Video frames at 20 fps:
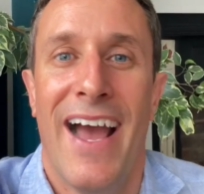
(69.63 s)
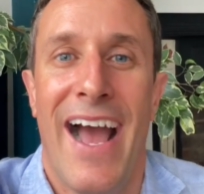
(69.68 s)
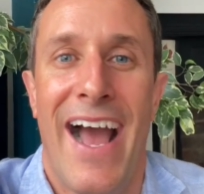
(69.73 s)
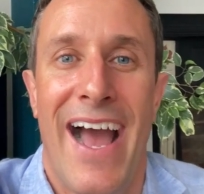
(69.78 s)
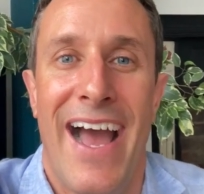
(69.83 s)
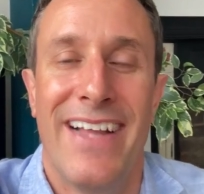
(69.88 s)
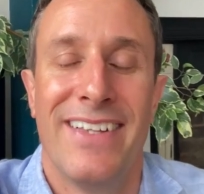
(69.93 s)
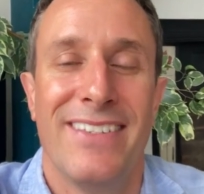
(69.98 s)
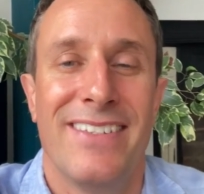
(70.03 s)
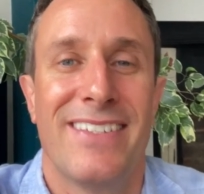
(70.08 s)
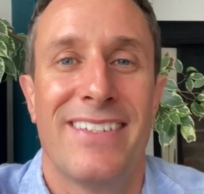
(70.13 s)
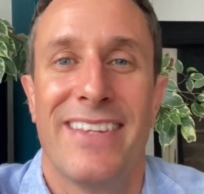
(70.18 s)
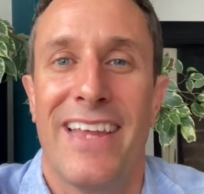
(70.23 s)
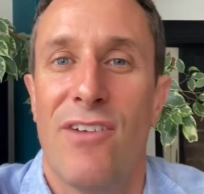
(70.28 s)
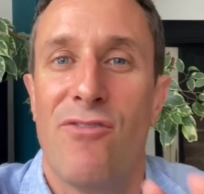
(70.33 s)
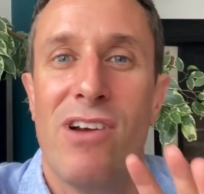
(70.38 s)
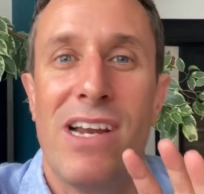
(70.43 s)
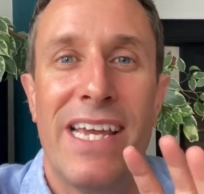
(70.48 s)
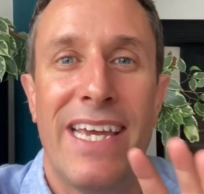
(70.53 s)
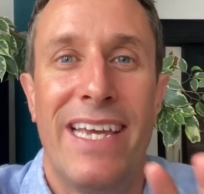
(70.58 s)
And
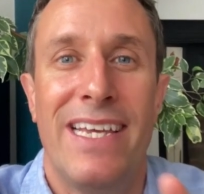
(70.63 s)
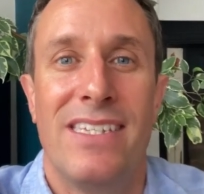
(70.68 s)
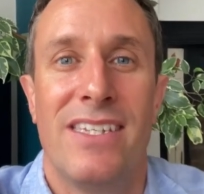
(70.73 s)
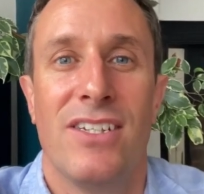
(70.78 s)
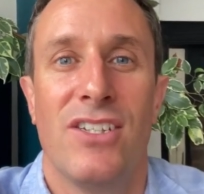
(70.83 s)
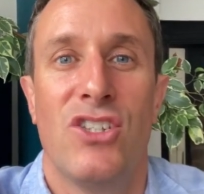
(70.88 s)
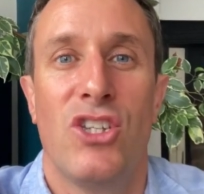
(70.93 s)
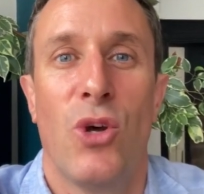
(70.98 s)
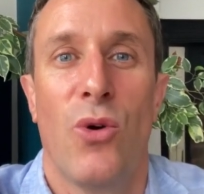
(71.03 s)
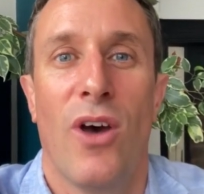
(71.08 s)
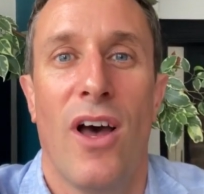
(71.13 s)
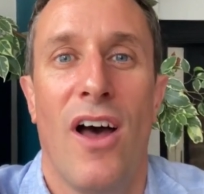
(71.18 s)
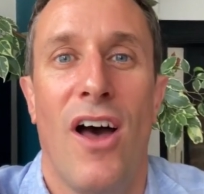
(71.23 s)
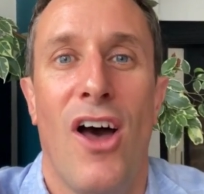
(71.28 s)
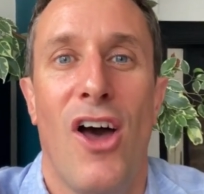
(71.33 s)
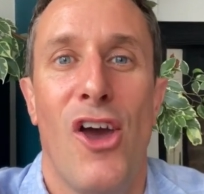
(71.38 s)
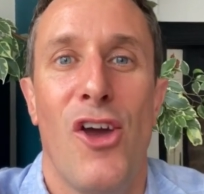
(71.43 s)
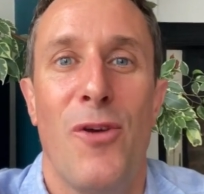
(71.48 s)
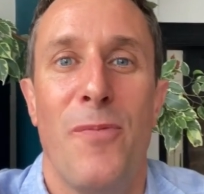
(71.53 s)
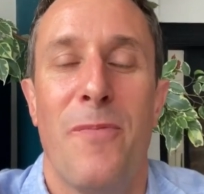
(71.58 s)
they're really easy to do at
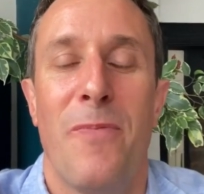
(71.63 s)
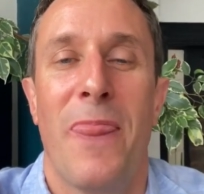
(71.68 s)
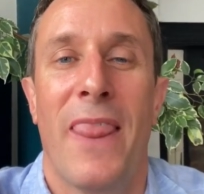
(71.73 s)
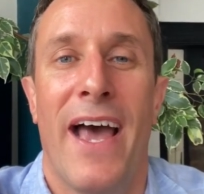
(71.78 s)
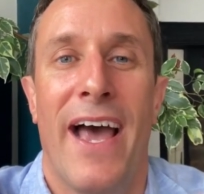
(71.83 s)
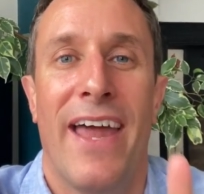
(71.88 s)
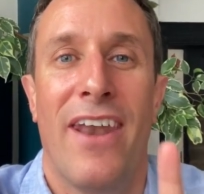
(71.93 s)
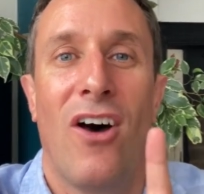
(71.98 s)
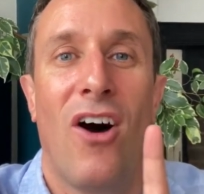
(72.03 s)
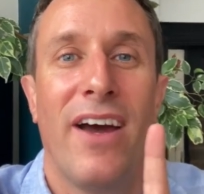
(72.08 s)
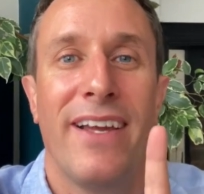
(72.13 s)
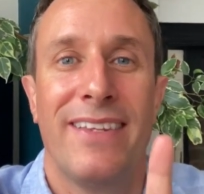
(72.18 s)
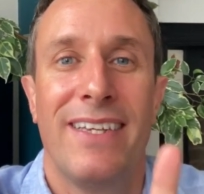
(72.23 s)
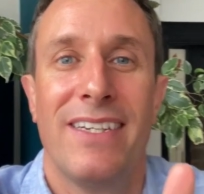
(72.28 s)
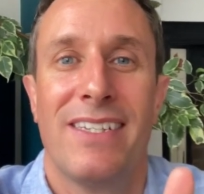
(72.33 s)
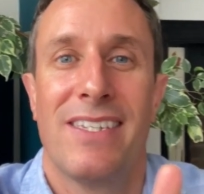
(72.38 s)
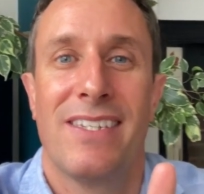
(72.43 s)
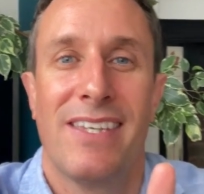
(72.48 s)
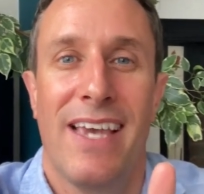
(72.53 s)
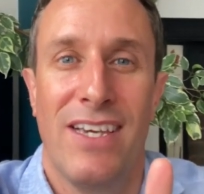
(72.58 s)
home. And I
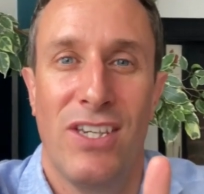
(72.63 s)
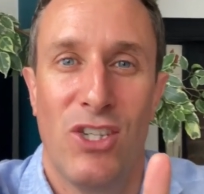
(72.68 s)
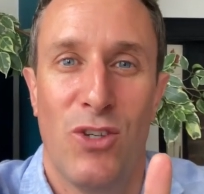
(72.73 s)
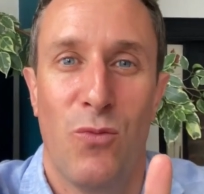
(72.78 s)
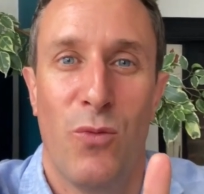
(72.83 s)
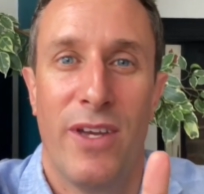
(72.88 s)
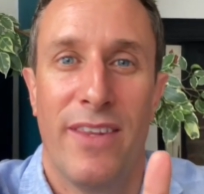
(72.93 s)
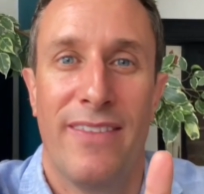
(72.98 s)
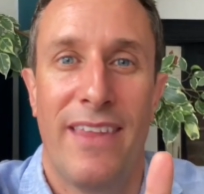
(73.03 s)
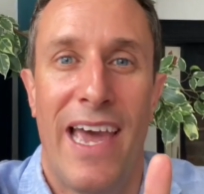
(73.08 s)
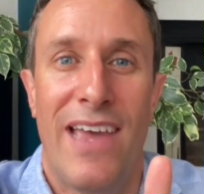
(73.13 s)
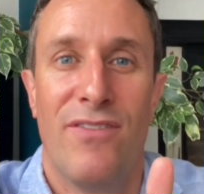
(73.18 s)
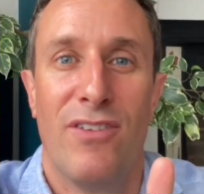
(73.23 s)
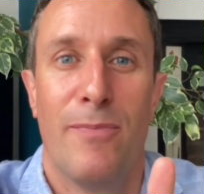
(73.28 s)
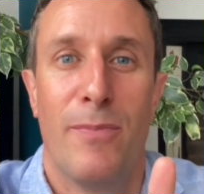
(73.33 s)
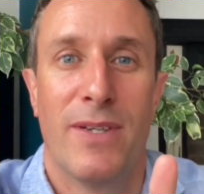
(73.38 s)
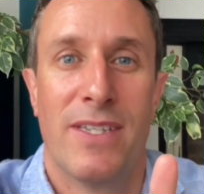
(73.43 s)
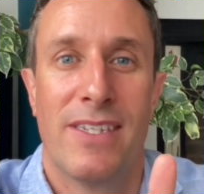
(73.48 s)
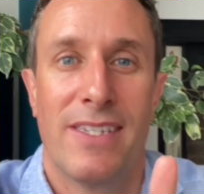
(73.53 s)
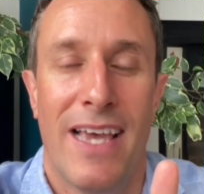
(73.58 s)
did a session with
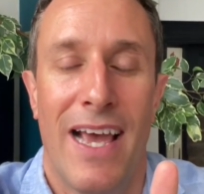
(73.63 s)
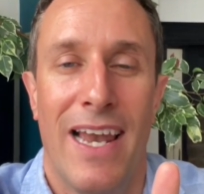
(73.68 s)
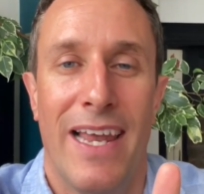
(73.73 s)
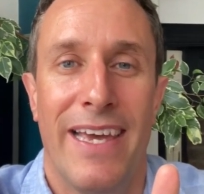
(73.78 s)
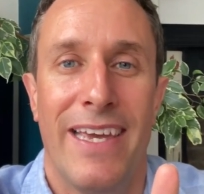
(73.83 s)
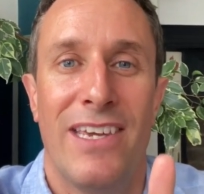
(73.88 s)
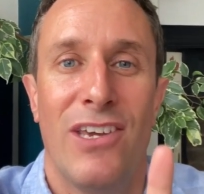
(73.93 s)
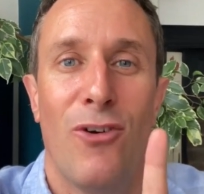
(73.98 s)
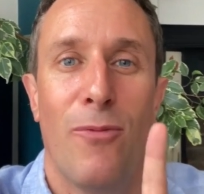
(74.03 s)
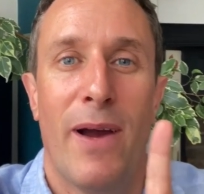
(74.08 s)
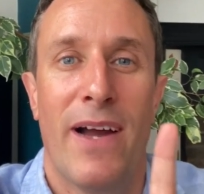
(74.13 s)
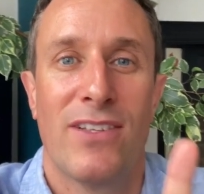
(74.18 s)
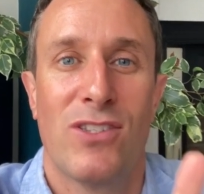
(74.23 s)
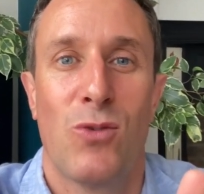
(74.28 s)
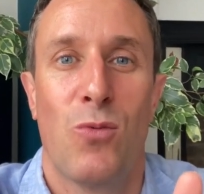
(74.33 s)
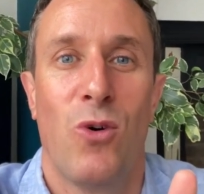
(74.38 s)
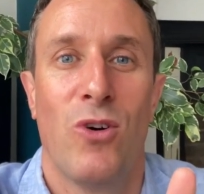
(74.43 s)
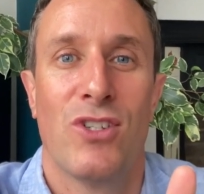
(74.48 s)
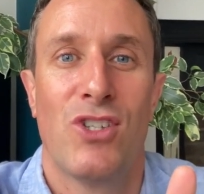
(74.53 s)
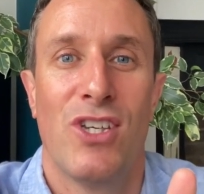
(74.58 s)
David Berceli. You're about
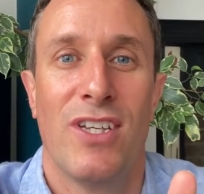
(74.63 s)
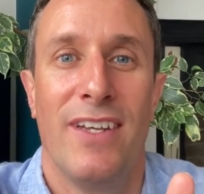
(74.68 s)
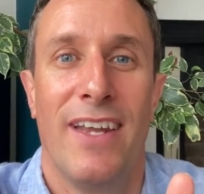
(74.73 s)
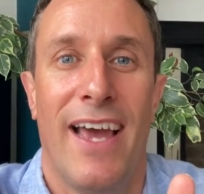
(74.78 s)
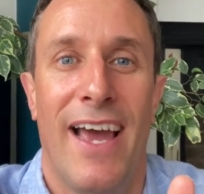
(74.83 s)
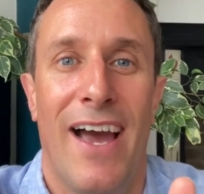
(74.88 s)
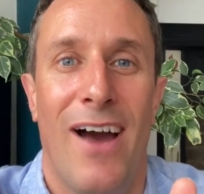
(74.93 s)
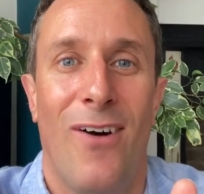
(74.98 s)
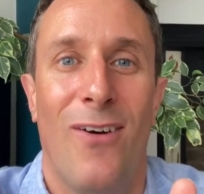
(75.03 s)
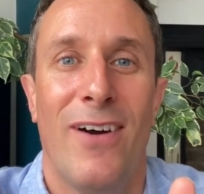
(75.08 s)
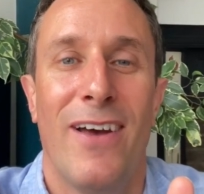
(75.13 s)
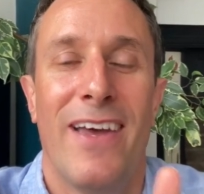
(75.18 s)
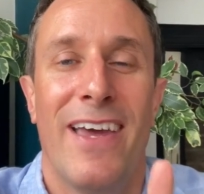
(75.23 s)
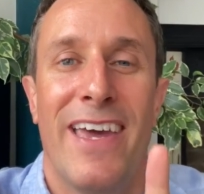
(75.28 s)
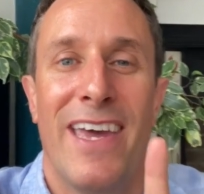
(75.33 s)
to watch it now.